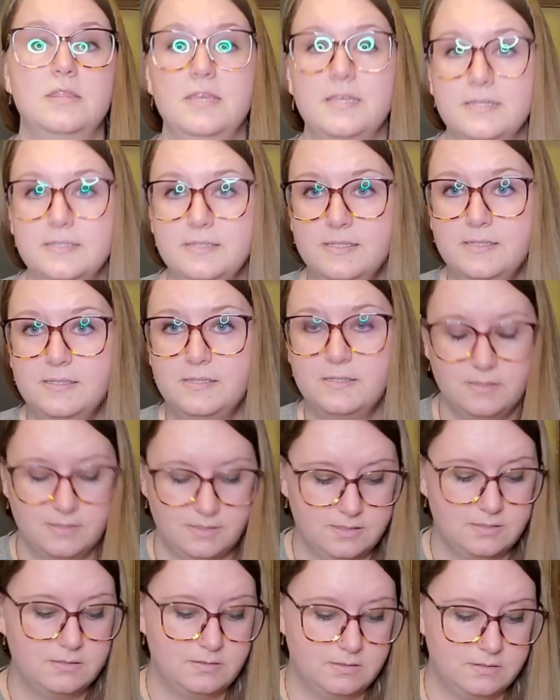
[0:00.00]
This is
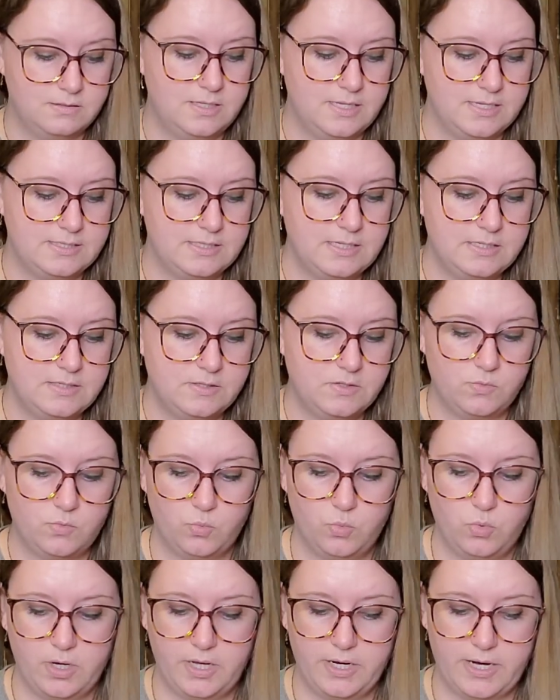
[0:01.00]
this is
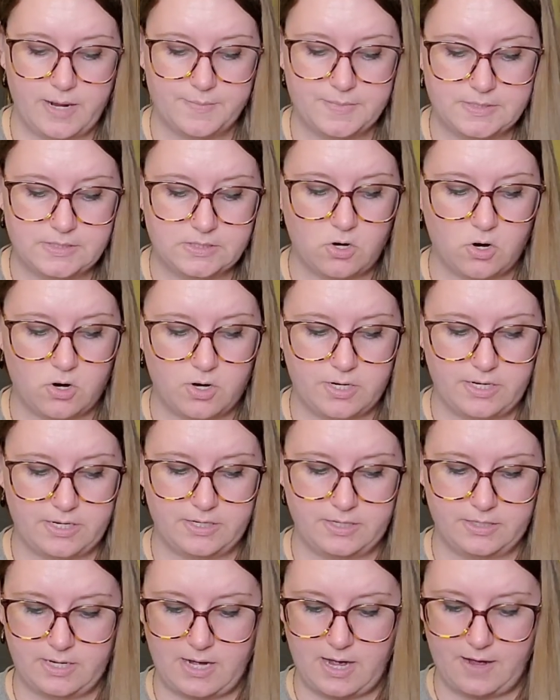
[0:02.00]
what I'm
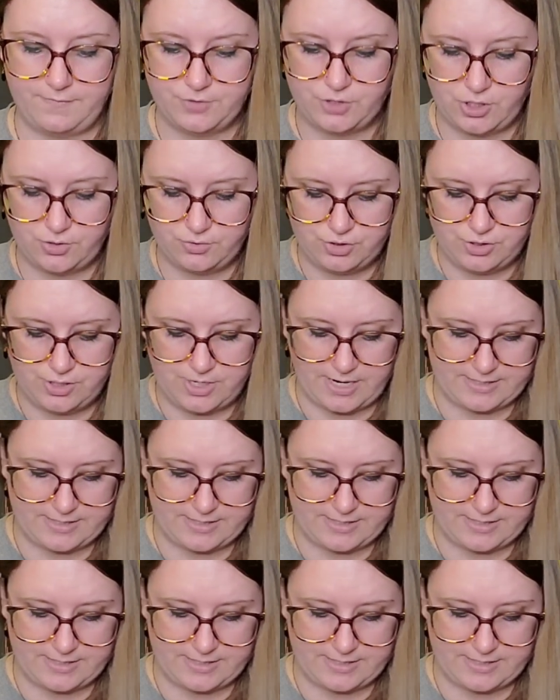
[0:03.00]
starting. I've showed you